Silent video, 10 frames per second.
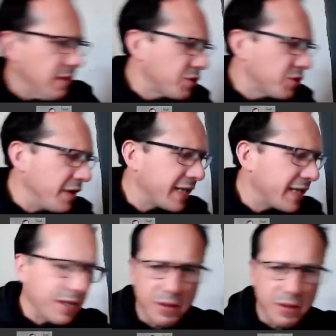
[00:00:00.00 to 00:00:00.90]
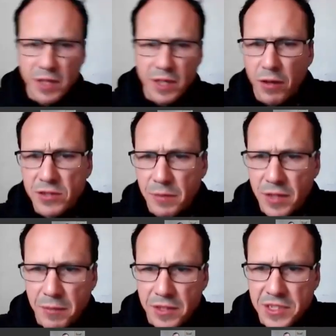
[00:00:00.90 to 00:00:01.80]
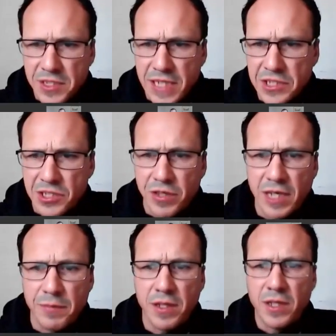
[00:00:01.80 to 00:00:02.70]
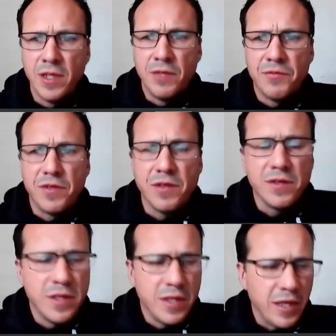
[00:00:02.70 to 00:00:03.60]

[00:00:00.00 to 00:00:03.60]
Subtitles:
trying to post up a couple of sessions on here, but